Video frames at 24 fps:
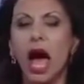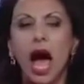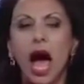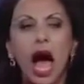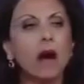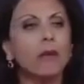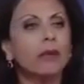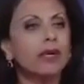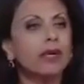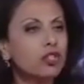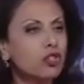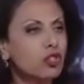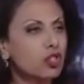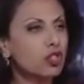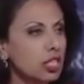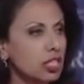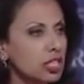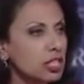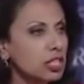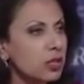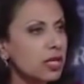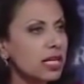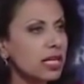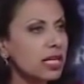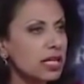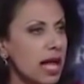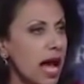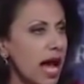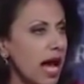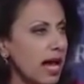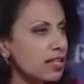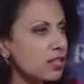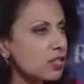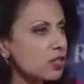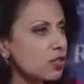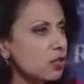Our children in
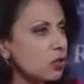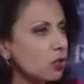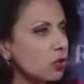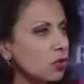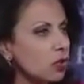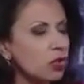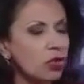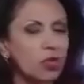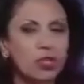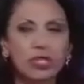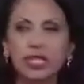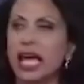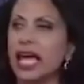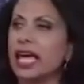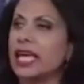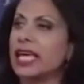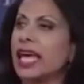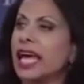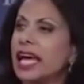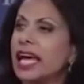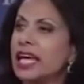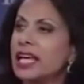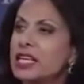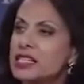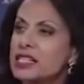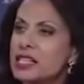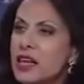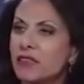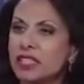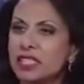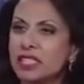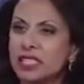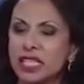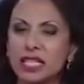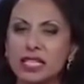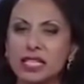high school, you take any
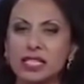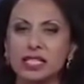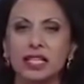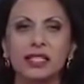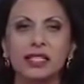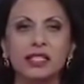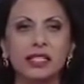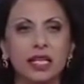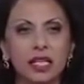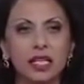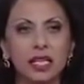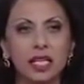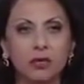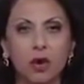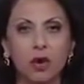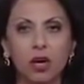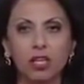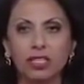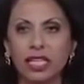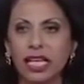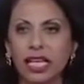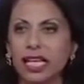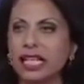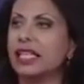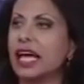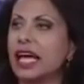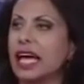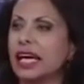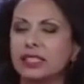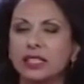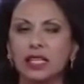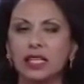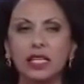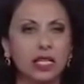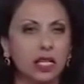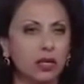17, 16-year-old kid,
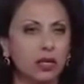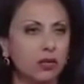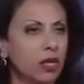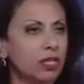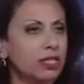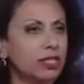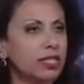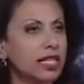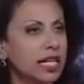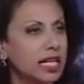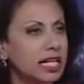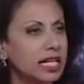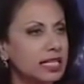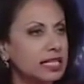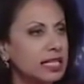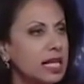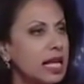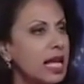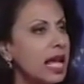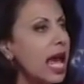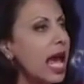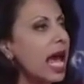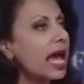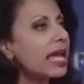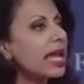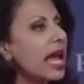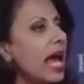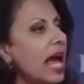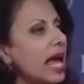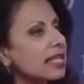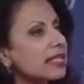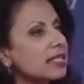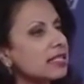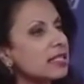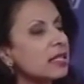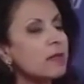18-year-old kid, and
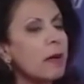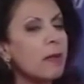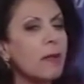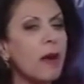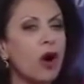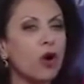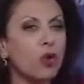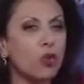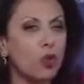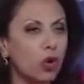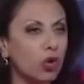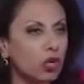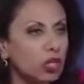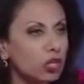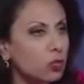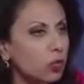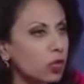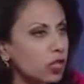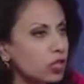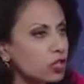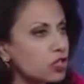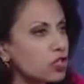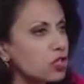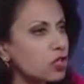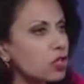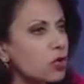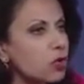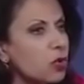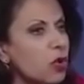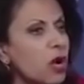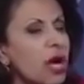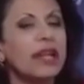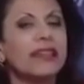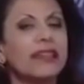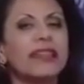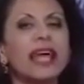ask them about World War II.
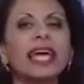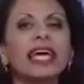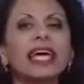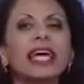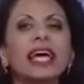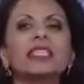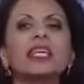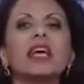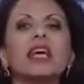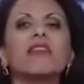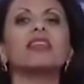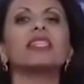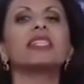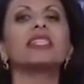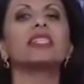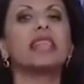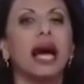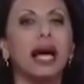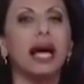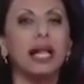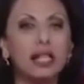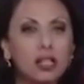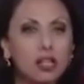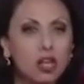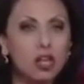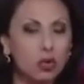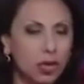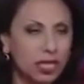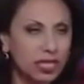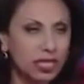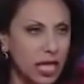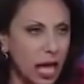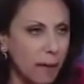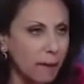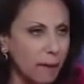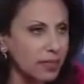They can't even tell you
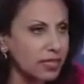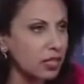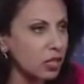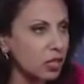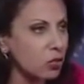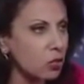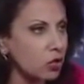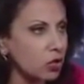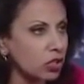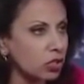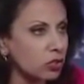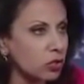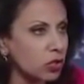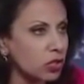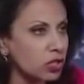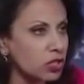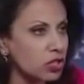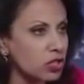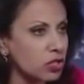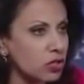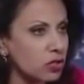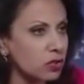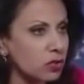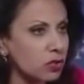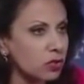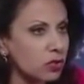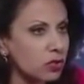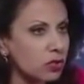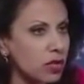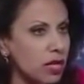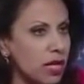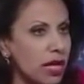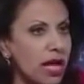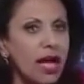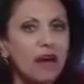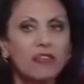what happened in World War II.
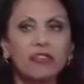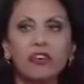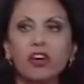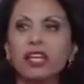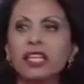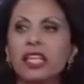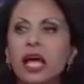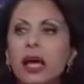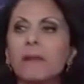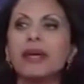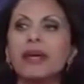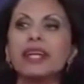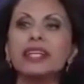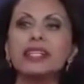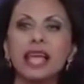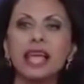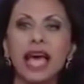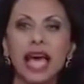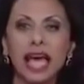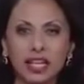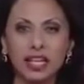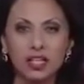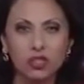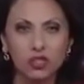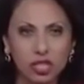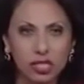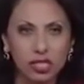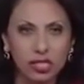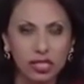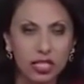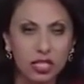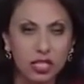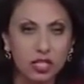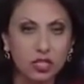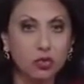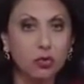For them, it's ancient
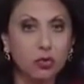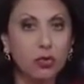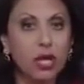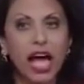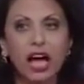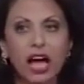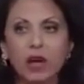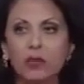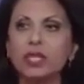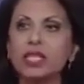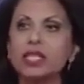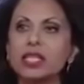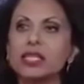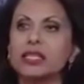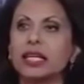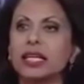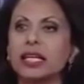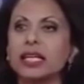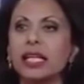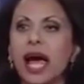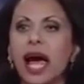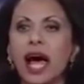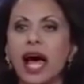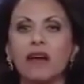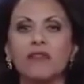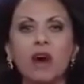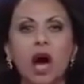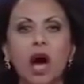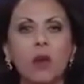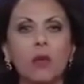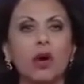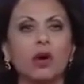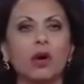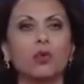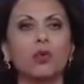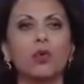history, and we still have
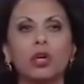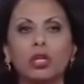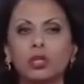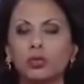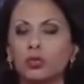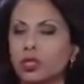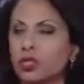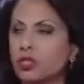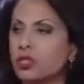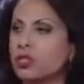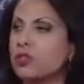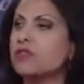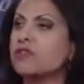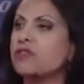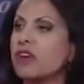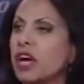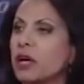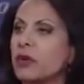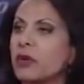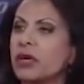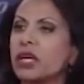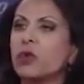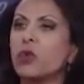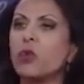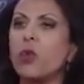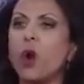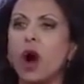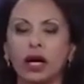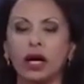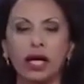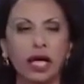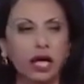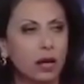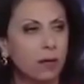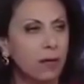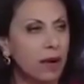our World War II veteran
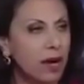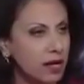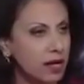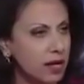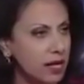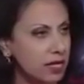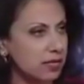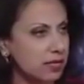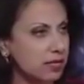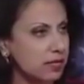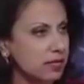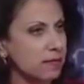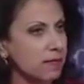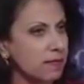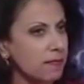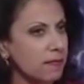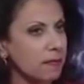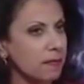walking among us.